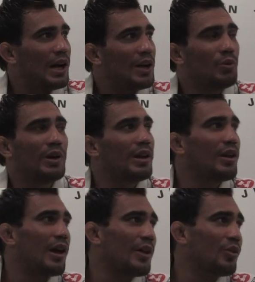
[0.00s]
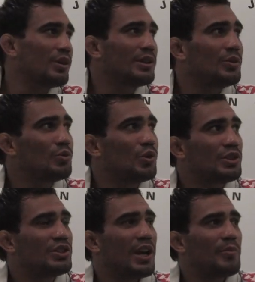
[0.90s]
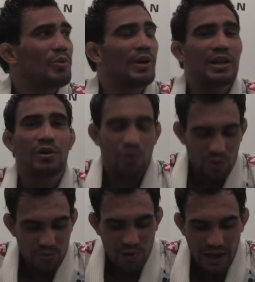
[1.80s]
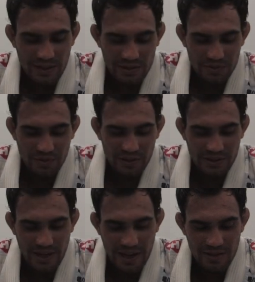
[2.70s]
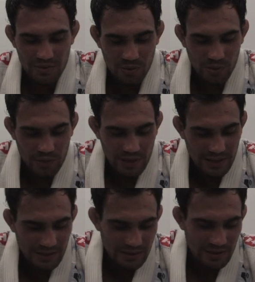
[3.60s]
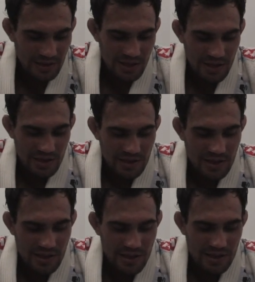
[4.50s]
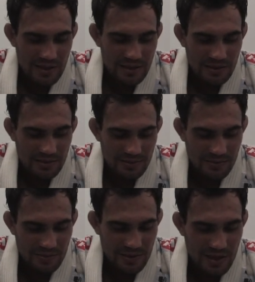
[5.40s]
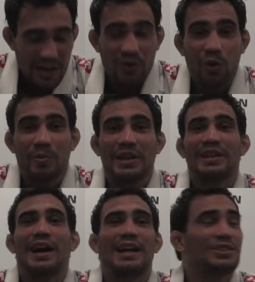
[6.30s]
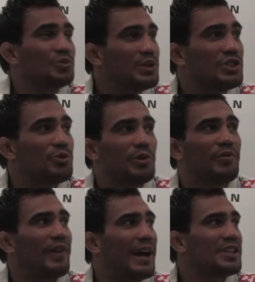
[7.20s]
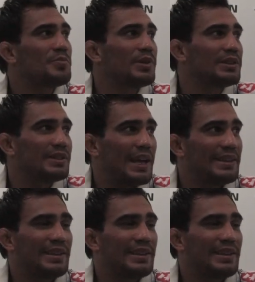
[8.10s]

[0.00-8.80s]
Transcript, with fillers: I won a, another world champion when I closed brackets with André, you know, and and I know many guys wish we fight, but at